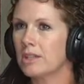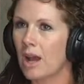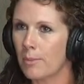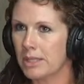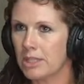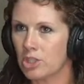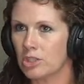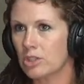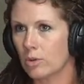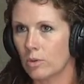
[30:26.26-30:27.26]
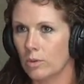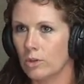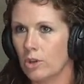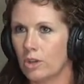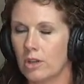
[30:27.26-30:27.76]
competition. So
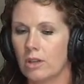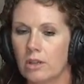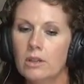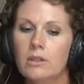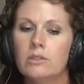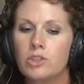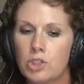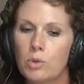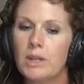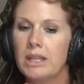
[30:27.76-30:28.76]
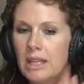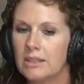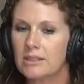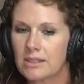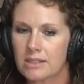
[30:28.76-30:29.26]
you're gonna shoot
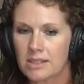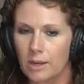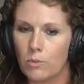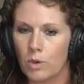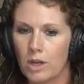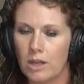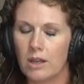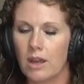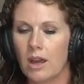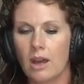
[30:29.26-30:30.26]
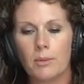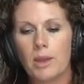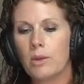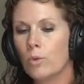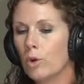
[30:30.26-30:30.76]
against someone,
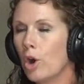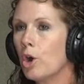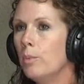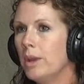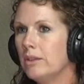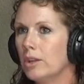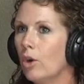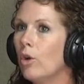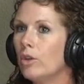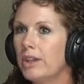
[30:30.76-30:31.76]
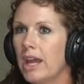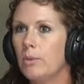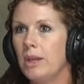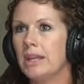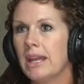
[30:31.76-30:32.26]
and we're hoping that all day
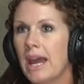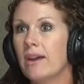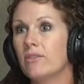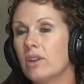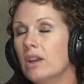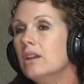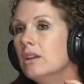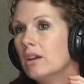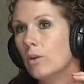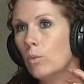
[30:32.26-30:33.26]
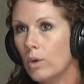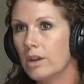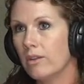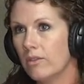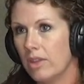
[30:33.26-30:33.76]
we can have
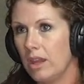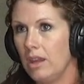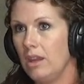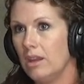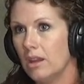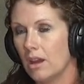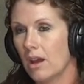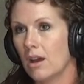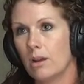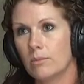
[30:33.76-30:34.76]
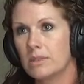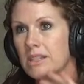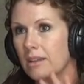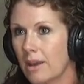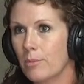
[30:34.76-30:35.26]
one of the
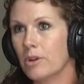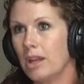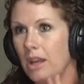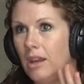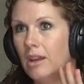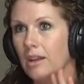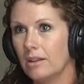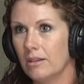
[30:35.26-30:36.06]
celebrity,